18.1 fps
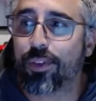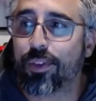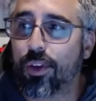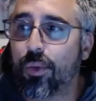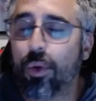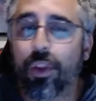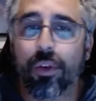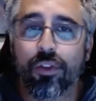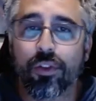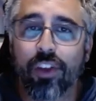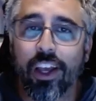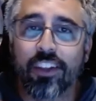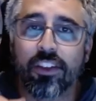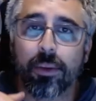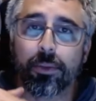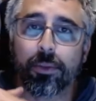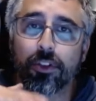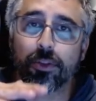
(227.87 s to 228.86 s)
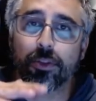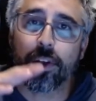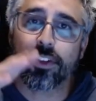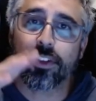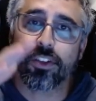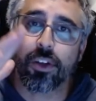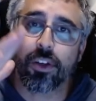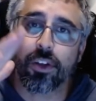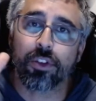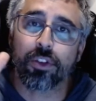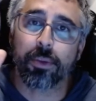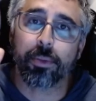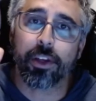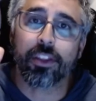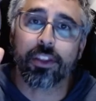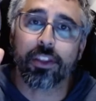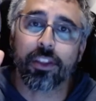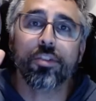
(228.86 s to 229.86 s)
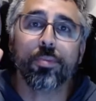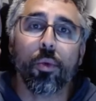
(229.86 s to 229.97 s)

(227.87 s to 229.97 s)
one of those heads-up displays that goes up like this.